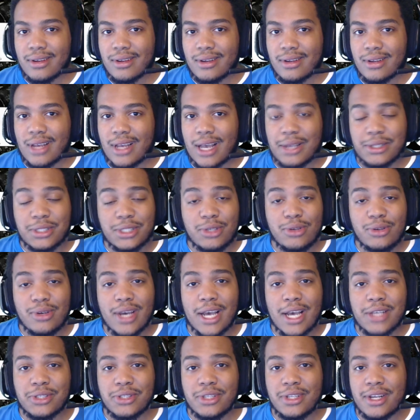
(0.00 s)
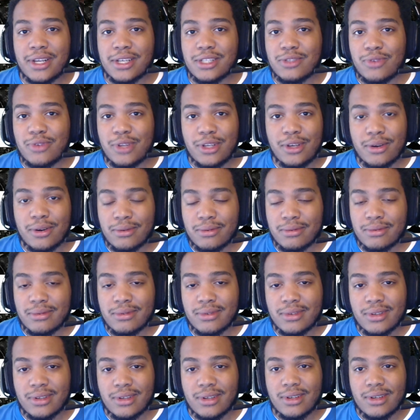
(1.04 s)
see you guys in the next video.
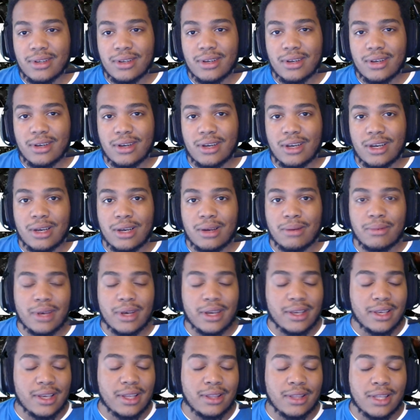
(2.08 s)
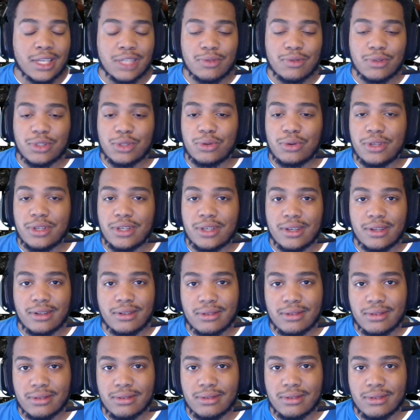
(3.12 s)
Again, thanks for tuning in,
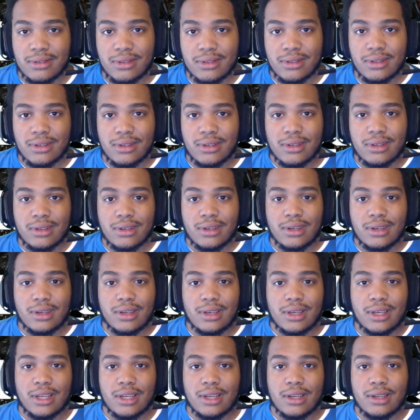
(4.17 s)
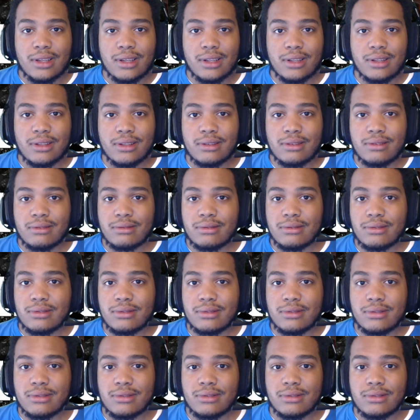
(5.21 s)

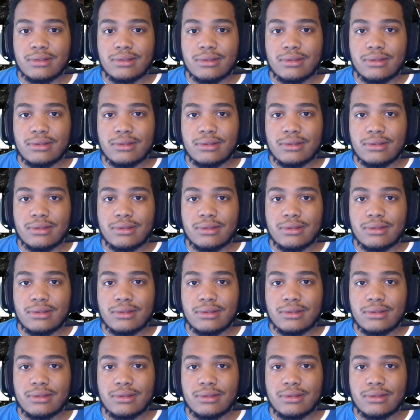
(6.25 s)
and